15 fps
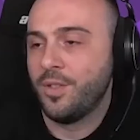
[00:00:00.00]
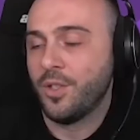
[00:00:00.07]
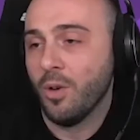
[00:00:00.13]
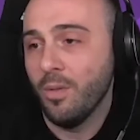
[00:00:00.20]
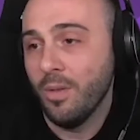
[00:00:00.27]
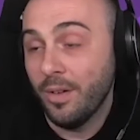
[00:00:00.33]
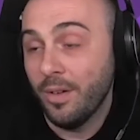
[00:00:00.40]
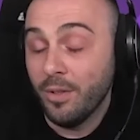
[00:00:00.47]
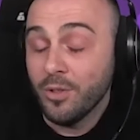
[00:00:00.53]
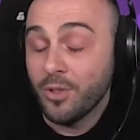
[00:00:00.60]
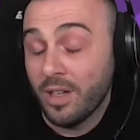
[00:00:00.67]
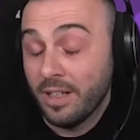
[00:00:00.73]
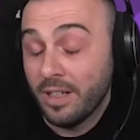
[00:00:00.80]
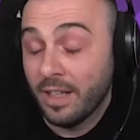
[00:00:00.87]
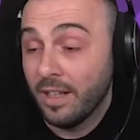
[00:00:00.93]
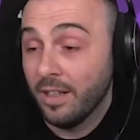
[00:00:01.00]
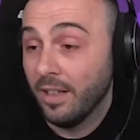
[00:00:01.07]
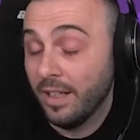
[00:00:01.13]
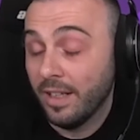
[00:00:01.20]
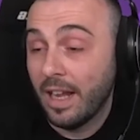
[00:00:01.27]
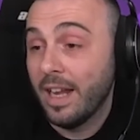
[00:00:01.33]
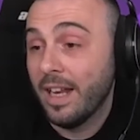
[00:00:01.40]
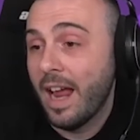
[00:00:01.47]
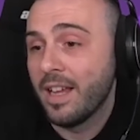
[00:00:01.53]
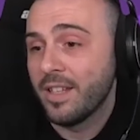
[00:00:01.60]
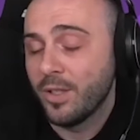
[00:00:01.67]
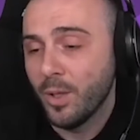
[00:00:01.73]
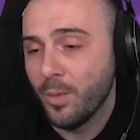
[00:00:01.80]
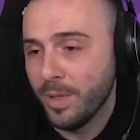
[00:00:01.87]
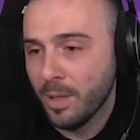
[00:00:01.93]
So usually it has
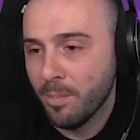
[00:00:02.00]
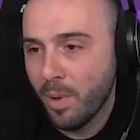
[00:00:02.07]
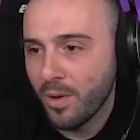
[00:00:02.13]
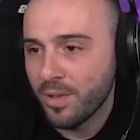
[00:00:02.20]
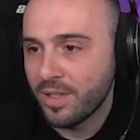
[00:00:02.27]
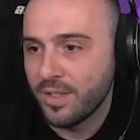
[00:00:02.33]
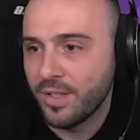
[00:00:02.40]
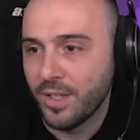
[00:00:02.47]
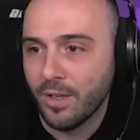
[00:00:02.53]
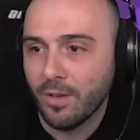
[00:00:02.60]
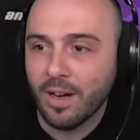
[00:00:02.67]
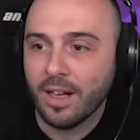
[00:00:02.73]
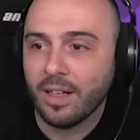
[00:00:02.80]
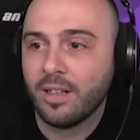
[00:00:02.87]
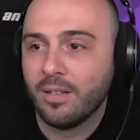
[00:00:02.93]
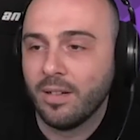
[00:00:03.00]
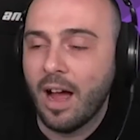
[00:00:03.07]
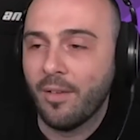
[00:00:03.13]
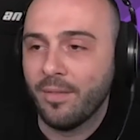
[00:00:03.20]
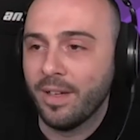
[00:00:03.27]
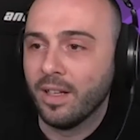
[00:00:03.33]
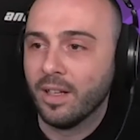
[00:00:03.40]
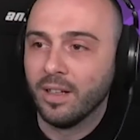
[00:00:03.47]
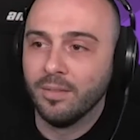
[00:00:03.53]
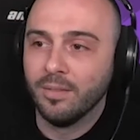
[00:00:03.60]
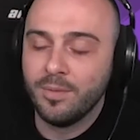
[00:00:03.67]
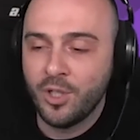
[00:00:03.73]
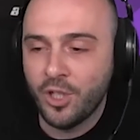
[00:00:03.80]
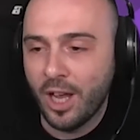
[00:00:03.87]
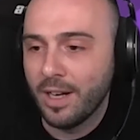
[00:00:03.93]
to do with the bosses, you know, like having
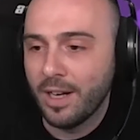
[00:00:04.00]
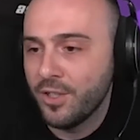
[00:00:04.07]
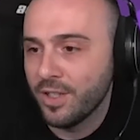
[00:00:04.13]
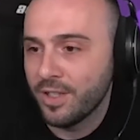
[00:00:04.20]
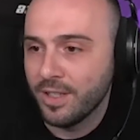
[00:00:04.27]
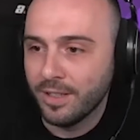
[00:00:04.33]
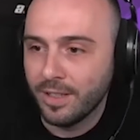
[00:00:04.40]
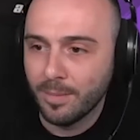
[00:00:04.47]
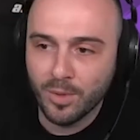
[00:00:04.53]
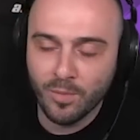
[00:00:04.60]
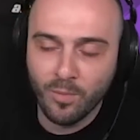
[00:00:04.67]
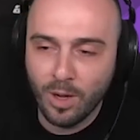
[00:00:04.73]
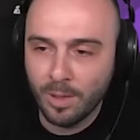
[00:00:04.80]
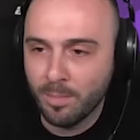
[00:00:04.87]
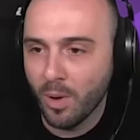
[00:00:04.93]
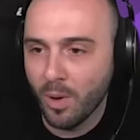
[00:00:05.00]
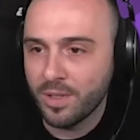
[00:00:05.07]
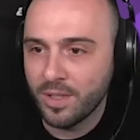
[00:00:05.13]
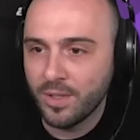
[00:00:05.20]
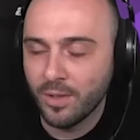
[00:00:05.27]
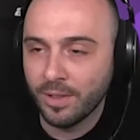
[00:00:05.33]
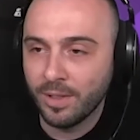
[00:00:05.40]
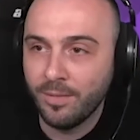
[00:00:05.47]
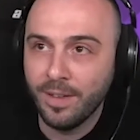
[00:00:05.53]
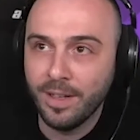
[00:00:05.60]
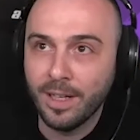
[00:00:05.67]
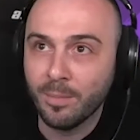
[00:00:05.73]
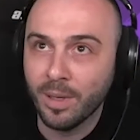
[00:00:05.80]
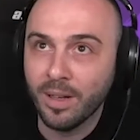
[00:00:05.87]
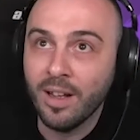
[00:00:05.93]
challenges in terms of what bosses you're
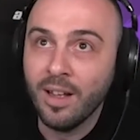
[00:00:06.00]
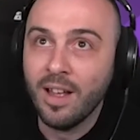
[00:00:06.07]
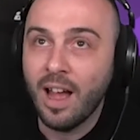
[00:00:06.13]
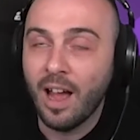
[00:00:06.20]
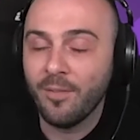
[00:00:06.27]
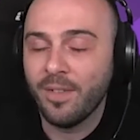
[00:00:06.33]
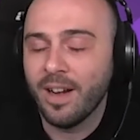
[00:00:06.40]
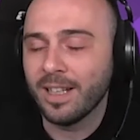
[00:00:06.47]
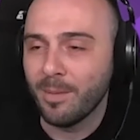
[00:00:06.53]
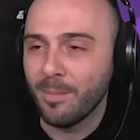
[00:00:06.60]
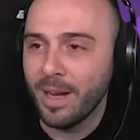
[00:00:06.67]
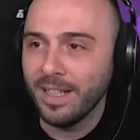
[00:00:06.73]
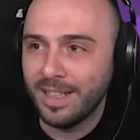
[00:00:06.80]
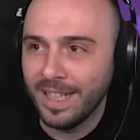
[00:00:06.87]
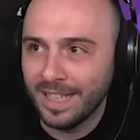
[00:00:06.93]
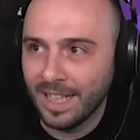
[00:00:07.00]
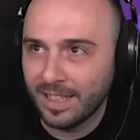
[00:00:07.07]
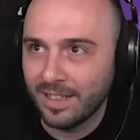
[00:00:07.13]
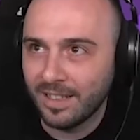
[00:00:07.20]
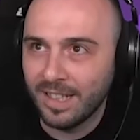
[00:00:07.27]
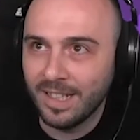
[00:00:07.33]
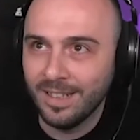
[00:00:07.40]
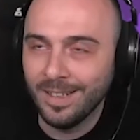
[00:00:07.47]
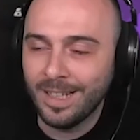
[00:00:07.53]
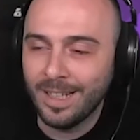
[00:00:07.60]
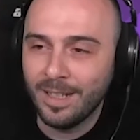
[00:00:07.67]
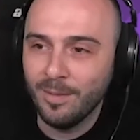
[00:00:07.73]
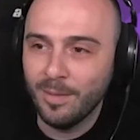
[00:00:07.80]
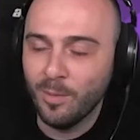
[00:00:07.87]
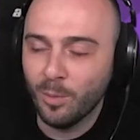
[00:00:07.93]
defeating. But I feel like the main thing that
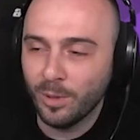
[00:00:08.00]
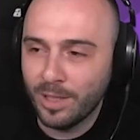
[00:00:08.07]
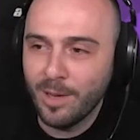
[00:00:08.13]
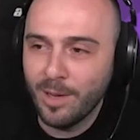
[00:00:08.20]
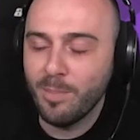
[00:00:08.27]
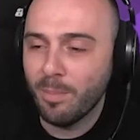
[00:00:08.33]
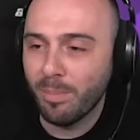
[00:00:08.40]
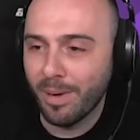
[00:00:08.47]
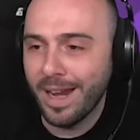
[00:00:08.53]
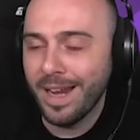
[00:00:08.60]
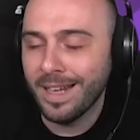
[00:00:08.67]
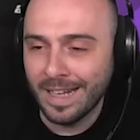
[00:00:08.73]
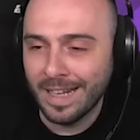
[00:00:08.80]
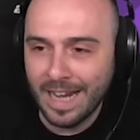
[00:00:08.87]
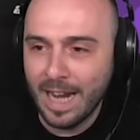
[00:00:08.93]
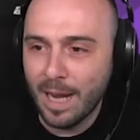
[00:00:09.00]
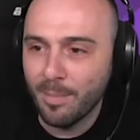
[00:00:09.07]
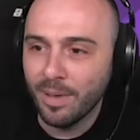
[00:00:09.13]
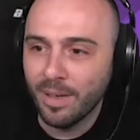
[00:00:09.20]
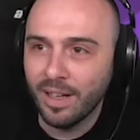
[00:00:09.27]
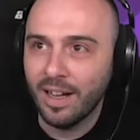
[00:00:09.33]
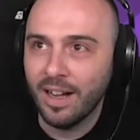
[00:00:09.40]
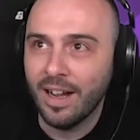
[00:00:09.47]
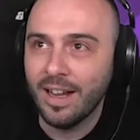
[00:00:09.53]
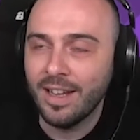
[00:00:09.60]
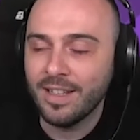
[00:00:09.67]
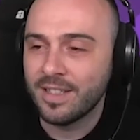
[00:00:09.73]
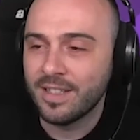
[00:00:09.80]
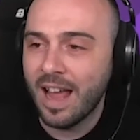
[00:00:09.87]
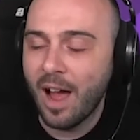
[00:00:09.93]
would keep me playing a game
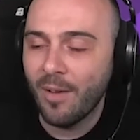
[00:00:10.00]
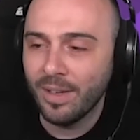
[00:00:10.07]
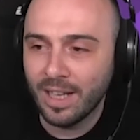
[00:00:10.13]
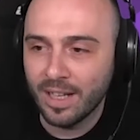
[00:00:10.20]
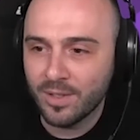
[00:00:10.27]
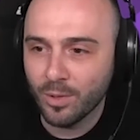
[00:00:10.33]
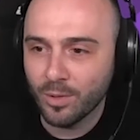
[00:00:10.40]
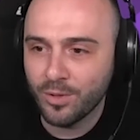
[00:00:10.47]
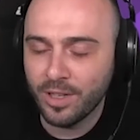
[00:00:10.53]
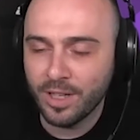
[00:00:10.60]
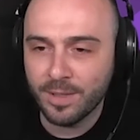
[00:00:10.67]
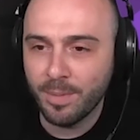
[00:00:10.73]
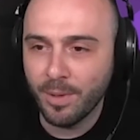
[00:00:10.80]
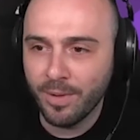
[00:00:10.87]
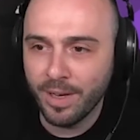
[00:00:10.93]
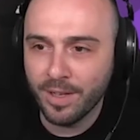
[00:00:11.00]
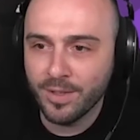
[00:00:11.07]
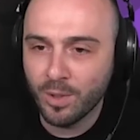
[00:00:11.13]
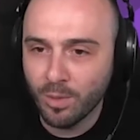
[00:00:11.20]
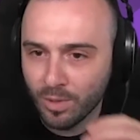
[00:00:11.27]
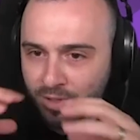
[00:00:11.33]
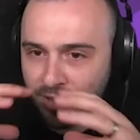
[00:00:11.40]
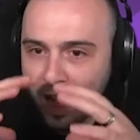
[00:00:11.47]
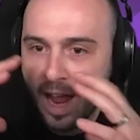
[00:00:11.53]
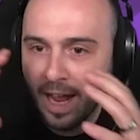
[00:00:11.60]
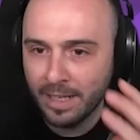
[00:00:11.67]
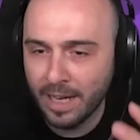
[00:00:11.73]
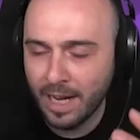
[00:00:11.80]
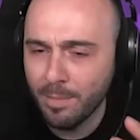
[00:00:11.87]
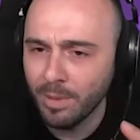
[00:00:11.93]
is having that social experience towards the
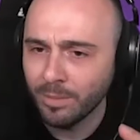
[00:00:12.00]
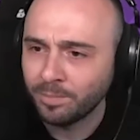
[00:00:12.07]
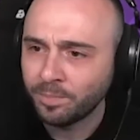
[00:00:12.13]
end game,